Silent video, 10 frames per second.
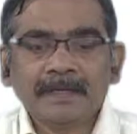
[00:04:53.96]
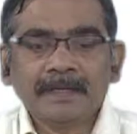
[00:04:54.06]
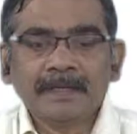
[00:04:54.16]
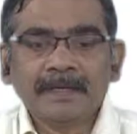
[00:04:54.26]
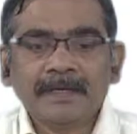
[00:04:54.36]

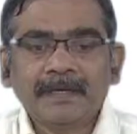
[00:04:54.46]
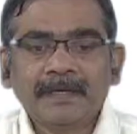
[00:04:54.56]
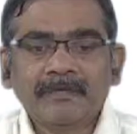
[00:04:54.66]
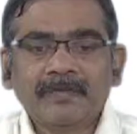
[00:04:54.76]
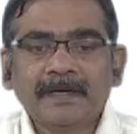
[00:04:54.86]
in
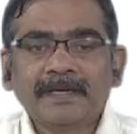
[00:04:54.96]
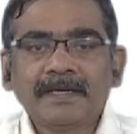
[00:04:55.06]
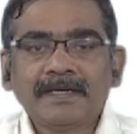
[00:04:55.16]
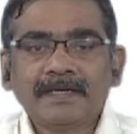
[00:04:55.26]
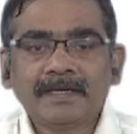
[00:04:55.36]
a
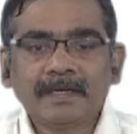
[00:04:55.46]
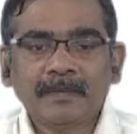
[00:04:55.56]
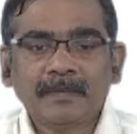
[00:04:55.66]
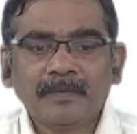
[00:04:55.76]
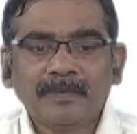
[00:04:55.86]
finite
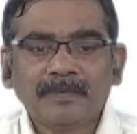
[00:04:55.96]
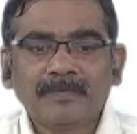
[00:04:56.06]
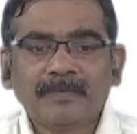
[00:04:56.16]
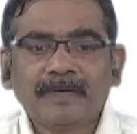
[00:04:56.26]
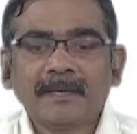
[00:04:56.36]
amount
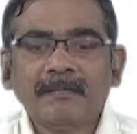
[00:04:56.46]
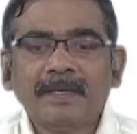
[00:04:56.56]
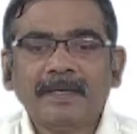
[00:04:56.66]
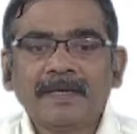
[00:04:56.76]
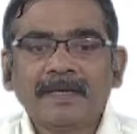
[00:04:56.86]
of time,
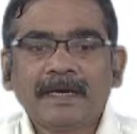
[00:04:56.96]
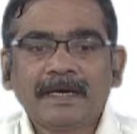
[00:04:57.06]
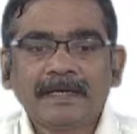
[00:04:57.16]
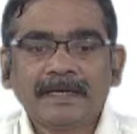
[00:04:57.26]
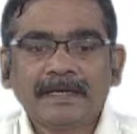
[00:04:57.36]

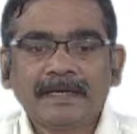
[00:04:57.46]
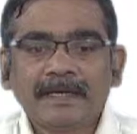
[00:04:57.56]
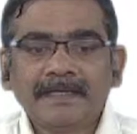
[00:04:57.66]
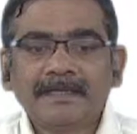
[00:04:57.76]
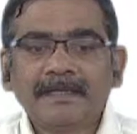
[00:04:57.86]
and it
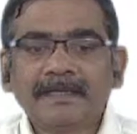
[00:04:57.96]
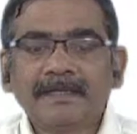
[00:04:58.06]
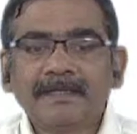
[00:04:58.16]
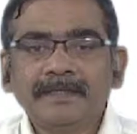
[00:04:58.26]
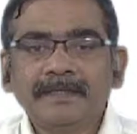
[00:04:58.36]
takes
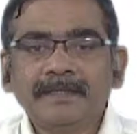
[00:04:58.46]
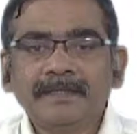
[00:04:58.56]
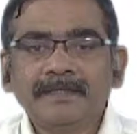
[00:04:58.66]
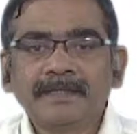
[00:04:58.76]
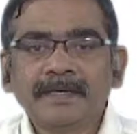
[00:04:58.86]

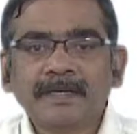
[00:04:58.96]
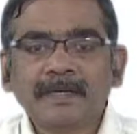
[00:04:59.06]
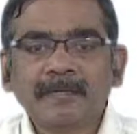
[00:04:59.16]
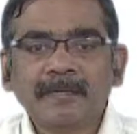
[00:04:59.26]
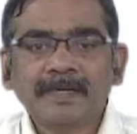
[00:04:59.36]
decisions
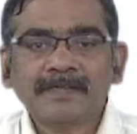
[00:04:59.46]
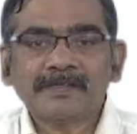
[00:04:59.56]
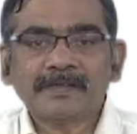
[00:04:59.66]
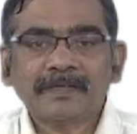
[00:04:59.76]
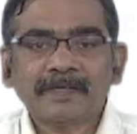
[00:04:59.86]

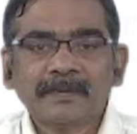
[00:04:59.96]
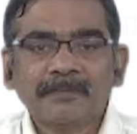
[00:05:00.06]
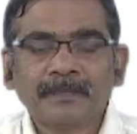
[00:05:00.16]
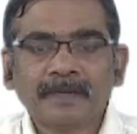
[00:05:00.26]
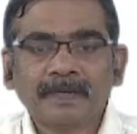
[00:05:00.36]
based on the
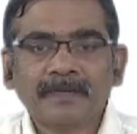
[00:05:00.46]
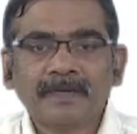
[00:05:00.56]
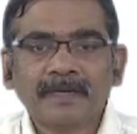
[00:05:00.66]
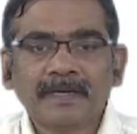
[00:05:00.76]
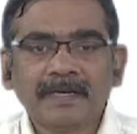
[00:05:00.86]

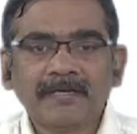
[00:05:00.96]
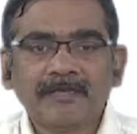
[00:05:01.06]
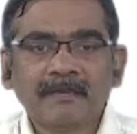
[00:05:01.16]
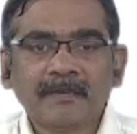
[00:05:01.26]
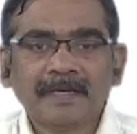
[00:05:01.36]
given
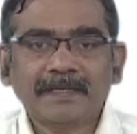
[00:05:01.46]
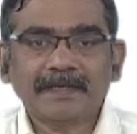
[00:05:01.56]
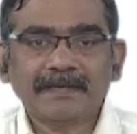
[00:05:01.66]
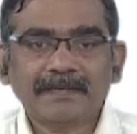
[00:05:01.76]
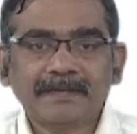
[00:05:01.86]

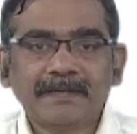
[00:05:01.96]
informations.